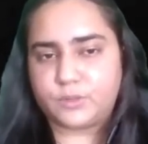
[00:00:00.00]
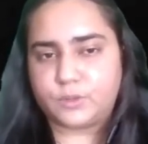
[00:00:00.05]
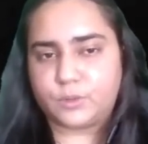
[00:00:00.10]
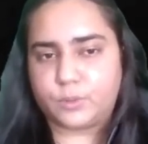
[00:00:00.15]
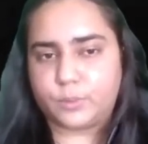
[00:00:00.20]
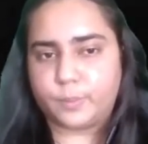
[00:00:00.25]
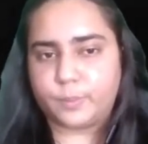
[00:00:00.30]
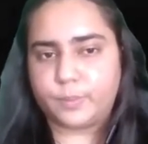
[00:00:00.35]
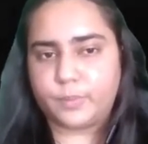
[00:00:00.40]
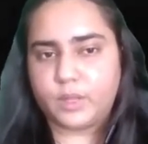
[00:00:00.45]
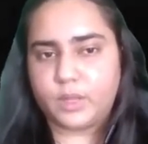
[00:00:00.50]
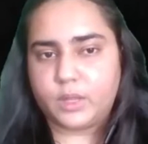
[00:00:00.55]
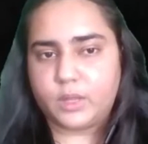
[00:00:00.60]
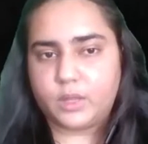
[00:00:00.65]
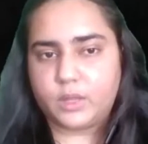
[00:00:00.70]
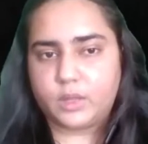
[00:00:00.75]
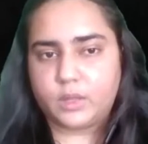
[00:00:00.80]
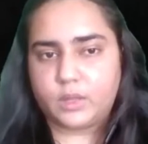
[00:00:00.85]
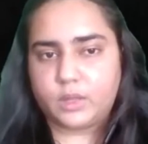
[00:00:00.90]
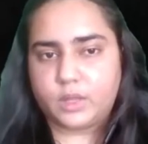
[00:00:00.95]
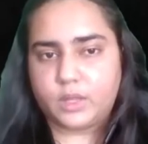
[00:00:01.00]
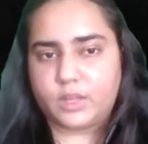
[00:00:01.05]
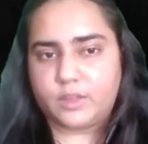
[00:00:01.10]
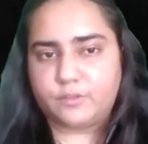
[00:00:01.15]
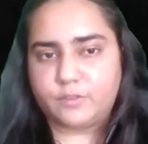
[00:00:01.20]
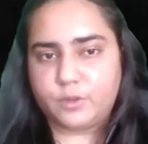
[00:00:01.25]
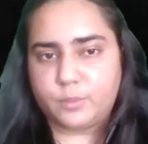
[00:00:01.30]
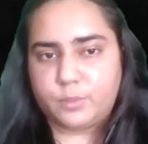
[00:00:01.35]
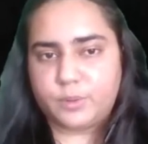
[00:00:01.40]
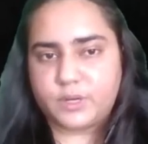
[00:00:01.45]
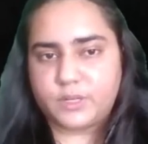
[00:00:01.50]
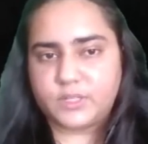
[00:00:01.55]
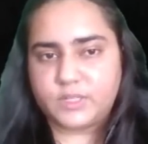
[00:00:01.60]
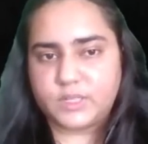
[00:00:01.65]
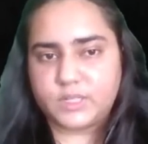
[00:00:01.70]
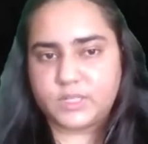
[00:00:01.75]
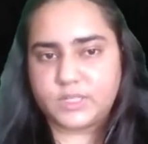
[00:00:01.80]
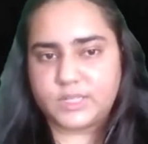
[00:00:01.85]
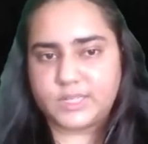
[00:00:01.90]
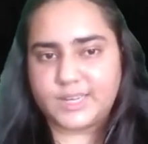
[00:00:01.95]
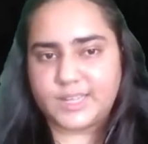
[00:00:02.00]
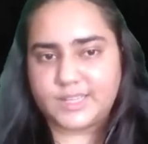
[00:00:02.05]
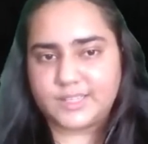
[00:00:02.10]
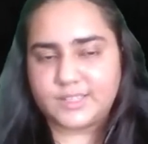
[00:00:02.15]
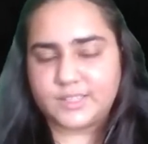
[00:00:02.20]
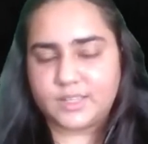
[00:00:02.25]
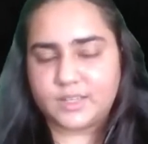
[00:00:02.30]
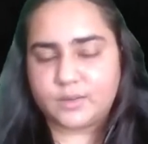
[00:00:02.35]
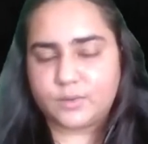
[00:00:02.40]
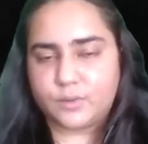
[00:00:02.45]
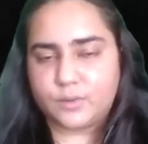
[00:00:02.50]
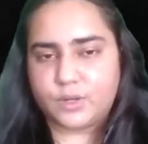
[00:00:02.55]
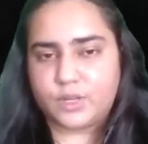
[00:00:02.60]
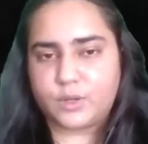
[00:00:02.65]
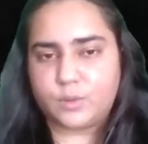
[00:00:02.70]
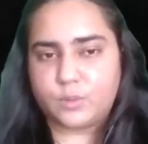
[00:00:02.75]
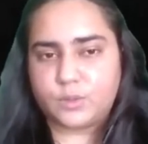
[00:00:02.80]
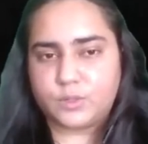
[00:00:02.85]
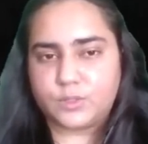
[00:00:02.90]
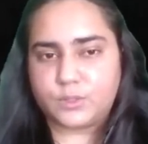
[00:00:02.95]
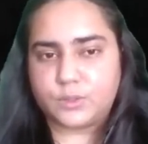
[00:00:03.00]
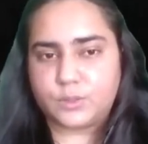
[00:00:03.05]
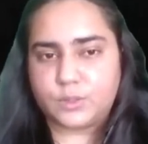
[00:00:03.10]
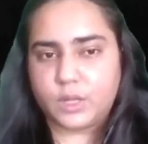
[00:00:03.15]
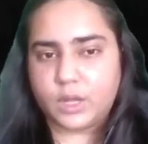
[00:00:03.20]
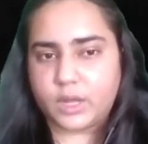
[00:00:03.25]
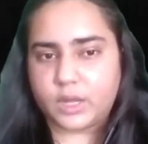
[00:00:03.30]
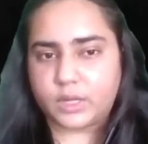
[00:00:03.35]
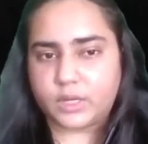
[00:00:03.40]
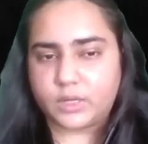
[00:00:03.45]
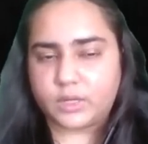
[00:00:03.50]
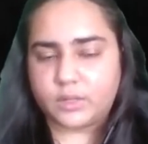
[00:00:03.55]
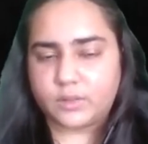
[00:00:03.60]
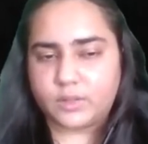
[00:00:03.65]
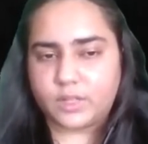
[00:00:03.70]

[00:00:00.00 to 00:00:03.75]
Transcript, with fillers: So if the person is less than or equal to nine,